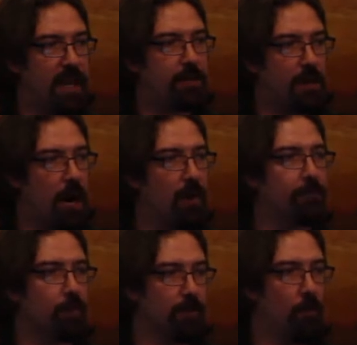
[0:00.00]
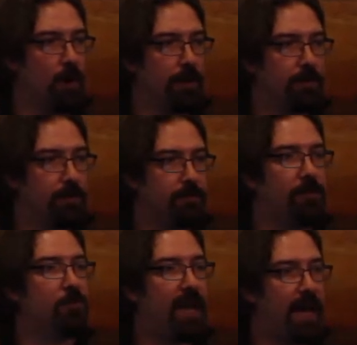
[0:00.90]
together however we want.
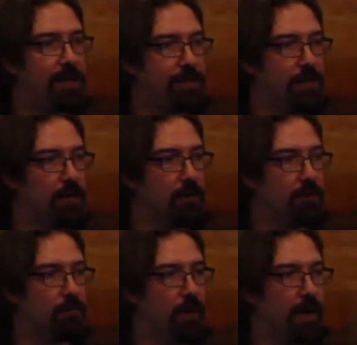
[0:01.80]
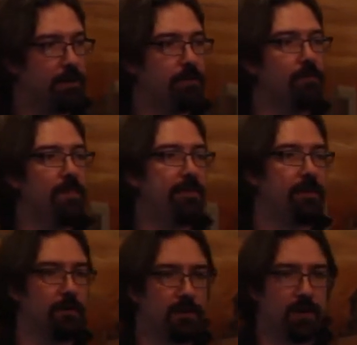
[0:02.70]
Do caching our own way, do
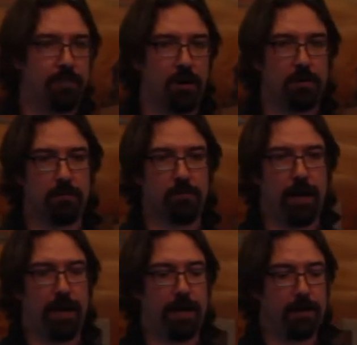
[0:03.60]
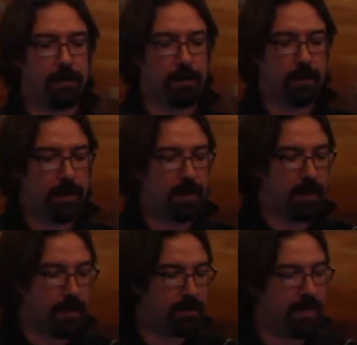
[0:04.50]
method lookup our own way.
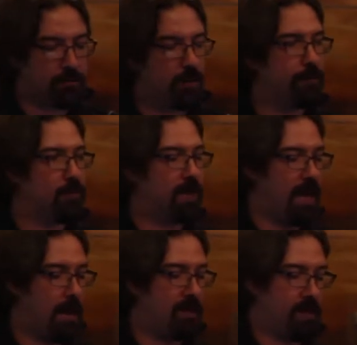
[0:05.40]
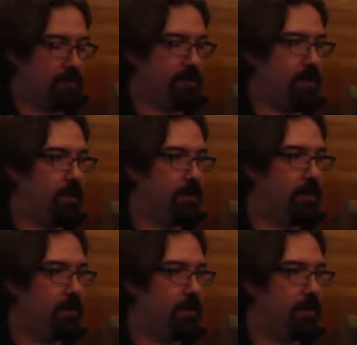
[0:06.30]
Uh, and that's where invoke dynamic comes in.